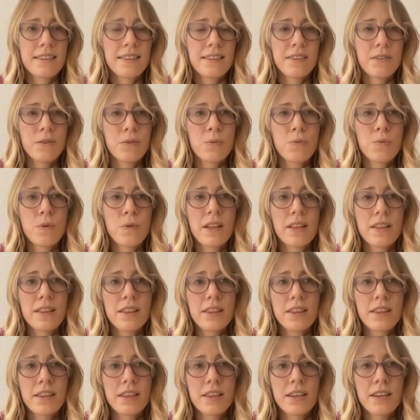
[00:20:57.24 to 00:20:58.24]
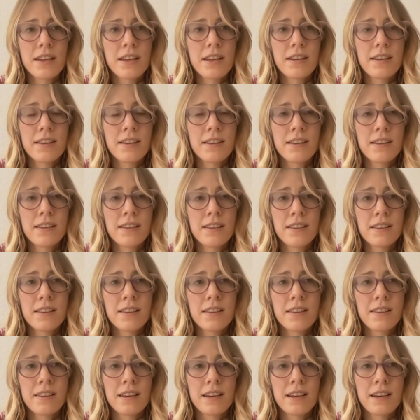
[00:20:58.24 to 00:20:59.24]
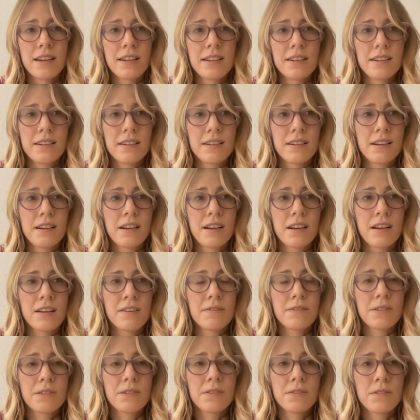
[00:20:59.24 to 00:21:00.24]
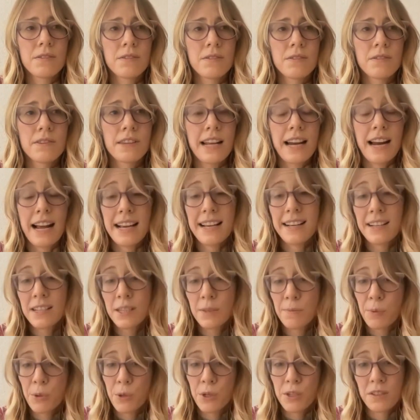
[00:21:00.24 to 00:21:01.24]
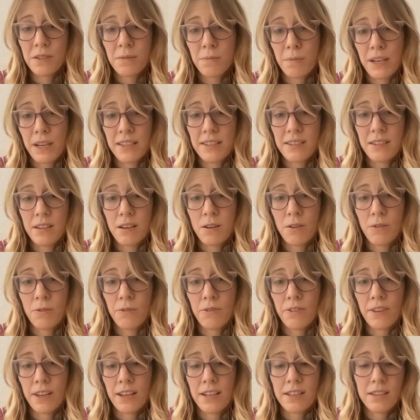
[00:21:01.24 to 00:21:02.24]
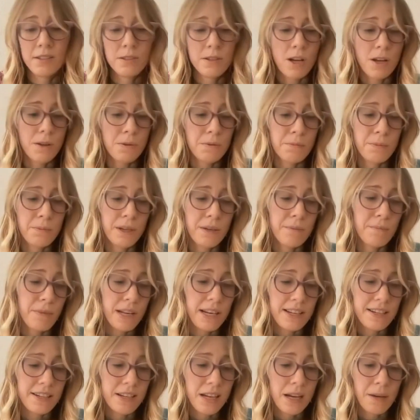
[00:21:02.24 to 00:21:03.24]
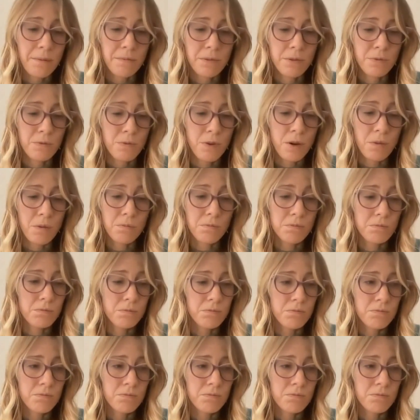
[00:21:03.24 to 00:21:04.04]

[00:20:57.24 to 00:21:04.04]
The one thing that I experienced myself that stopped me many times from